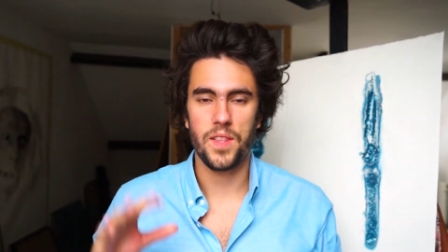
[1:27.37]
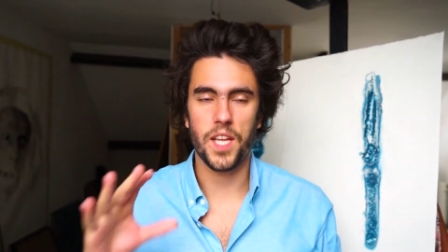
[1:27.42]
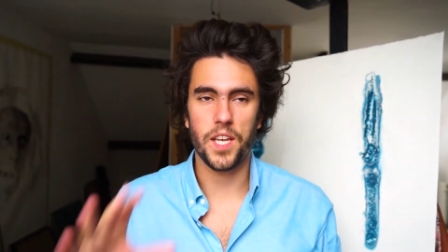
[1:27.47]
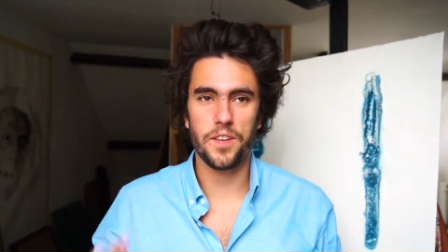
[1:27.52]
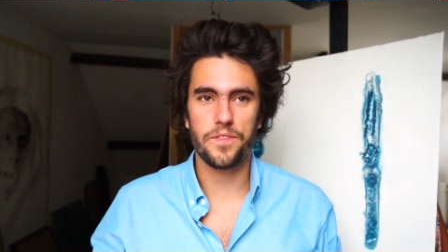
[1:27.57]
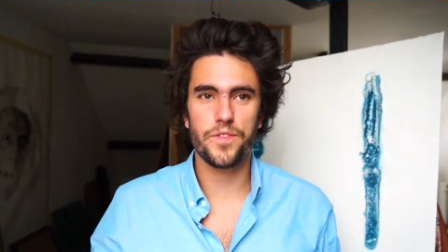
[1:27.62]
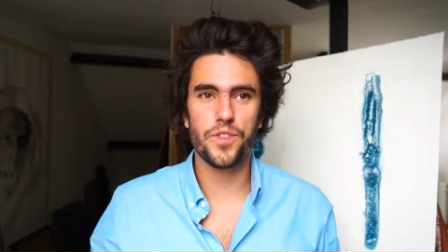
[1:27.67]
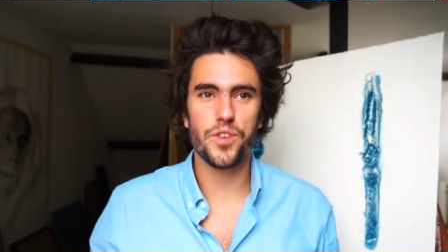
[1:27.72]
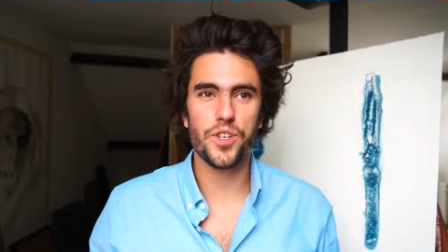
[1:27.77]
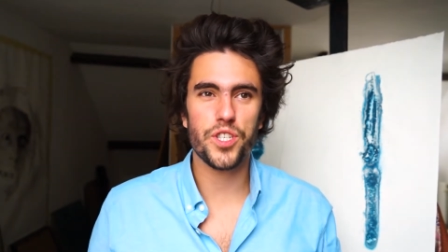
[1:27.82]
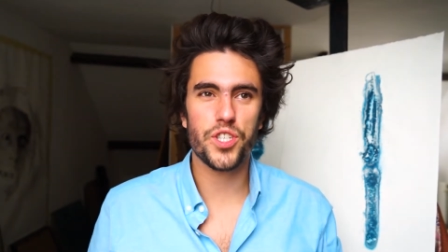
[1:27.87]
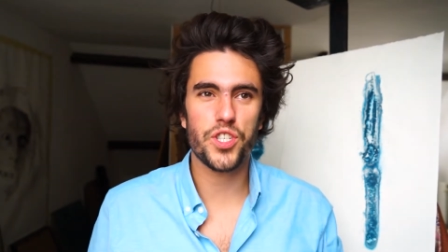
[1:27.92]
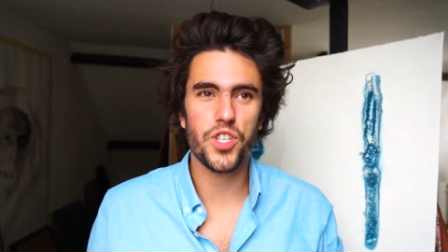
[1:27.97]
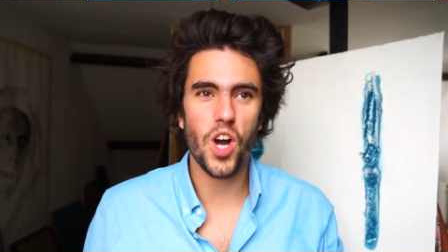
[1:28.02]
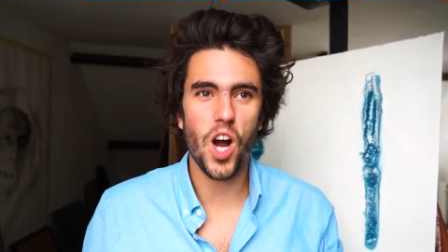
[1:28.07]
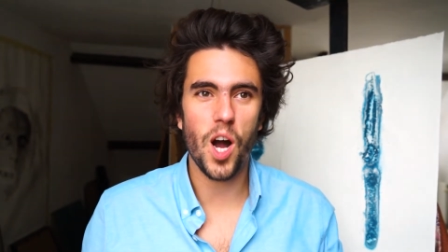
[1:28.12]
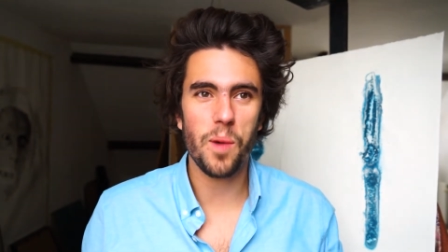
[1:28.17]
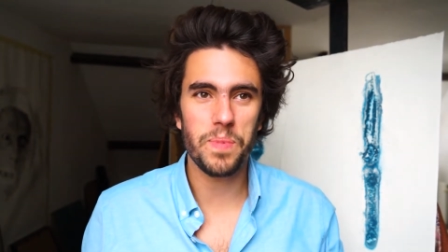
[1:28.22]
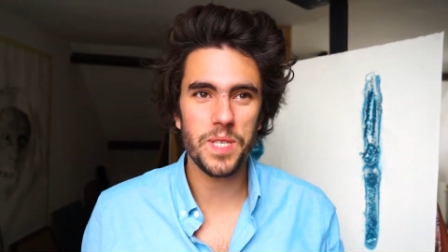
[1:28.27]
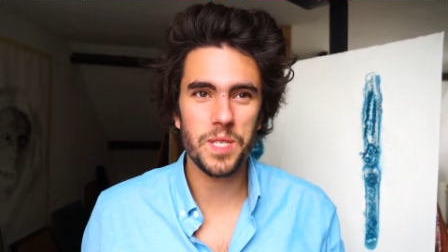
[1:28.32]
Now the first
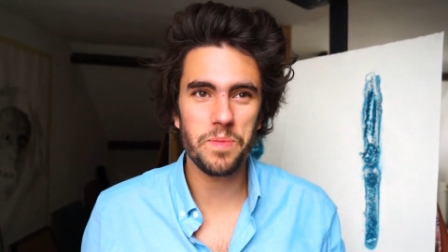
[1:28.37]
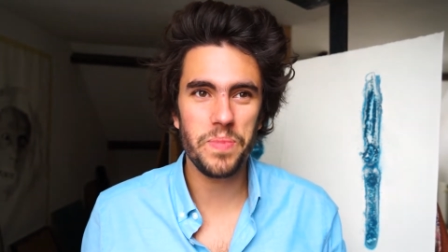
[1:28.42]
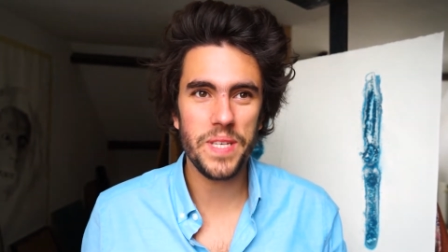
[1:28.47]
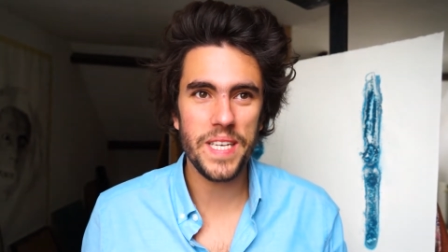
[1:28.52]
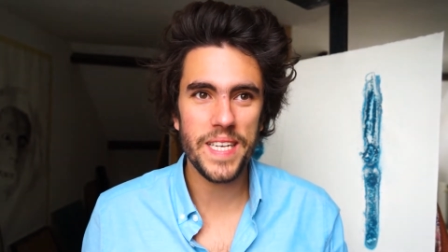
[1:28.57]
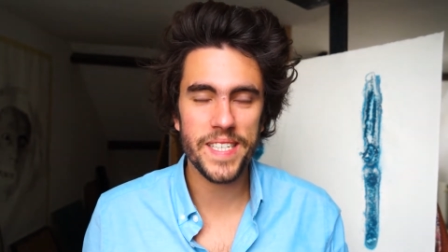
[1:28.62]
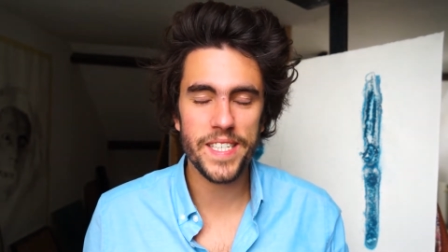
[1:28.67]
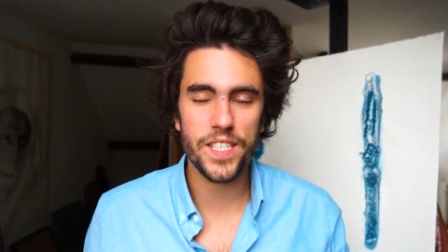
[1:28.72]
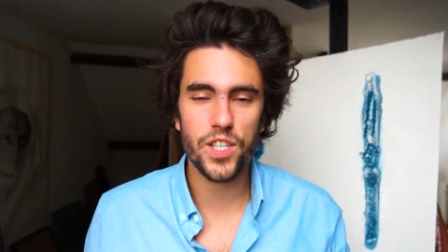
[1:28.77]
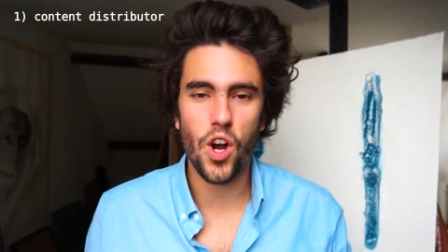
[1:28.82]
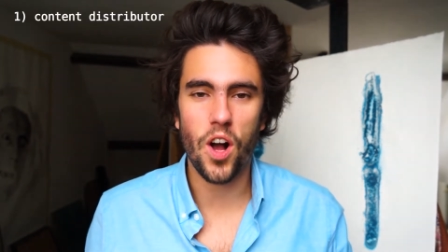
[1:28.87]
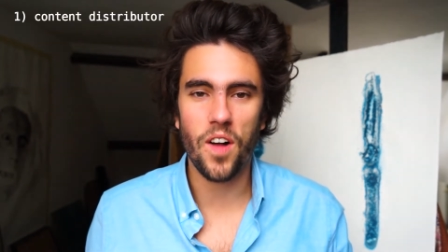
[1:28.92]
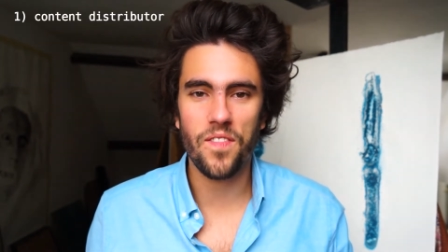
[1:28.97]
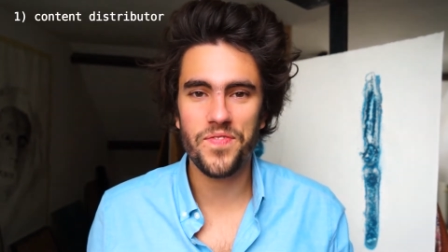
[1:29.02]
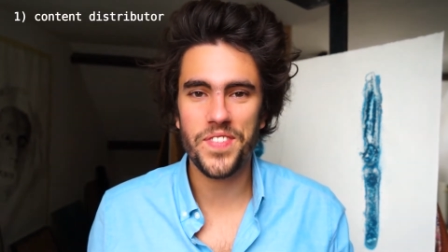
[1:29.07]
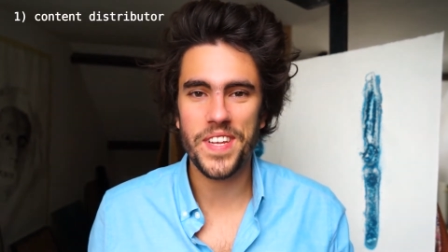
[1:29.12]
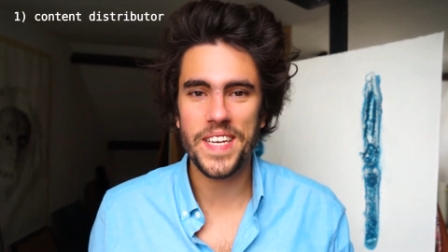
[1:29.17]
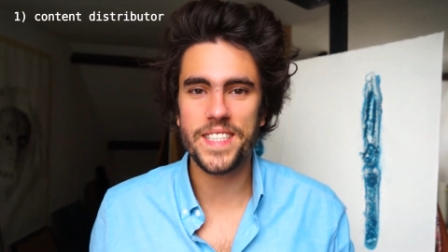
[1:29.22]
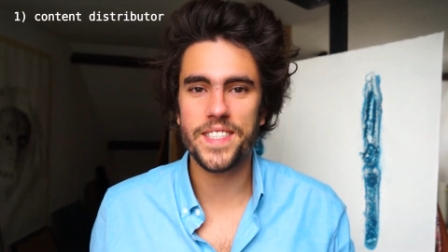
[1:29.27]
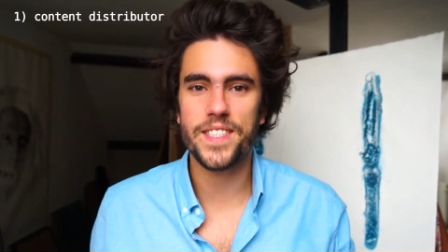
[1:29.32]
job is being a
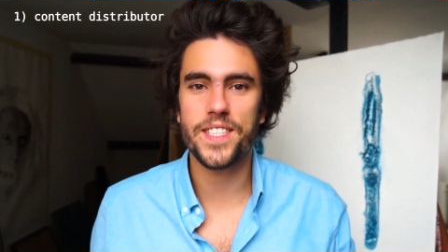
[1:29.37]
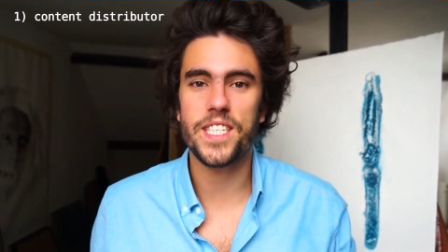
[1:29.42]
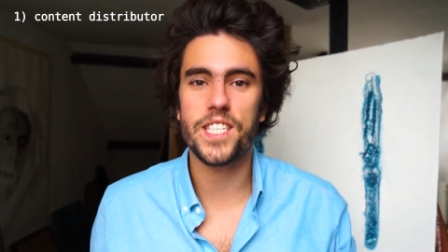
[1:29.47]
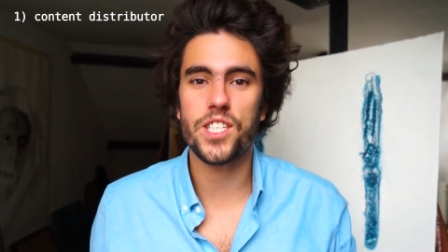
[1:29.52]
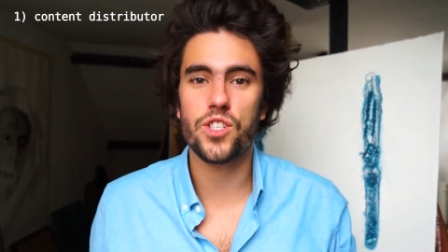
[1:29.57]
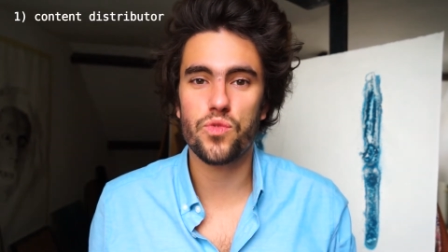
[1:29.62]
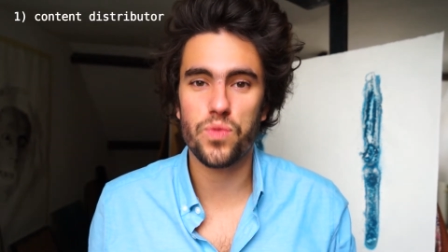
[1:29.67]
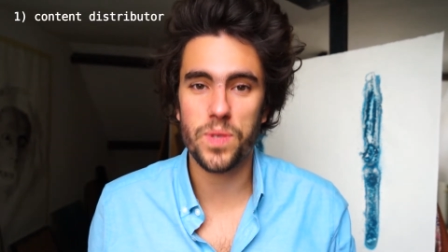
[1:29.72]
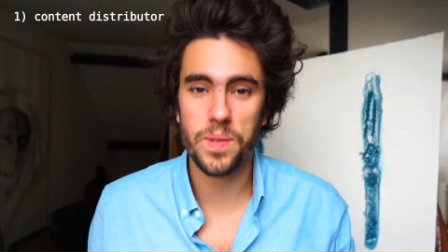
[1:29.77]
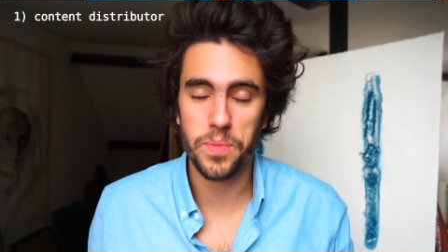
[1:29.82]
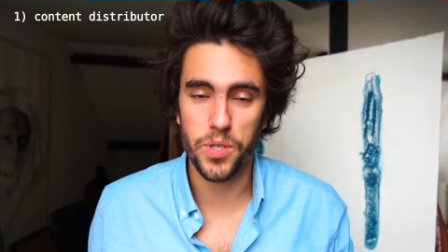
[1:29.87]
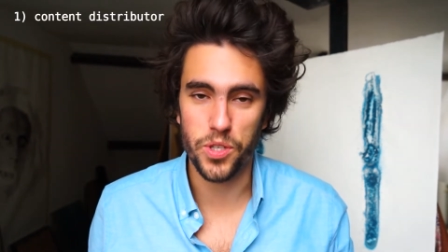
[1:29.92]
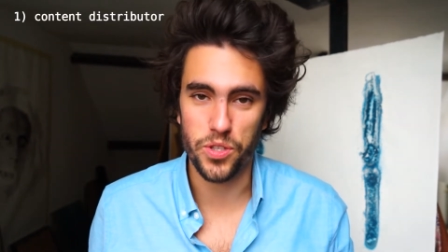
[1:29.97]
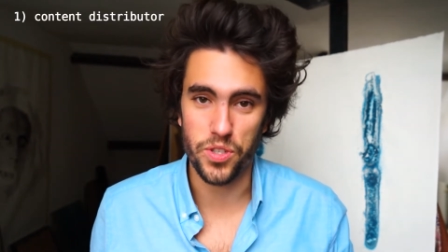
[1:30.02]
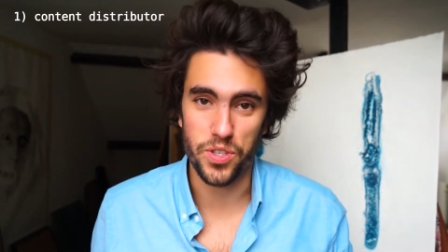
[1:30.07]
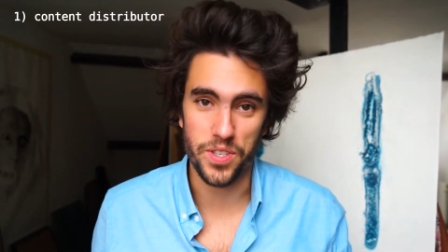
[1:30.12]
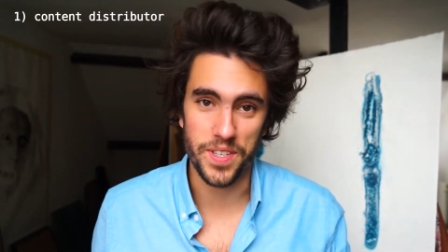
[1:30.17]
content distributor.